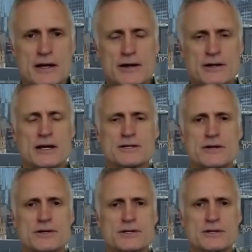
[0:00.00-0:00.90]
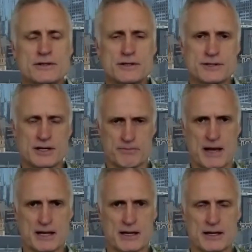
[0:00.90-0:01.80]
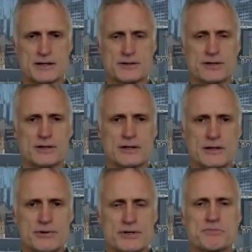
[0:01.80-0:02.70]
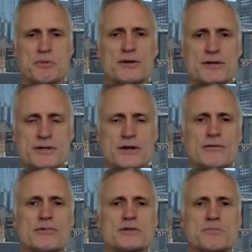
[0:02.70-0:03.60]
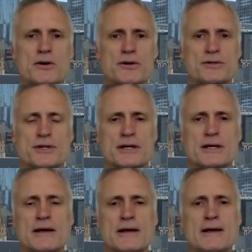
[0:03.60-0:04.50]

Okay, so just to get back again to the responders and non-responders thing,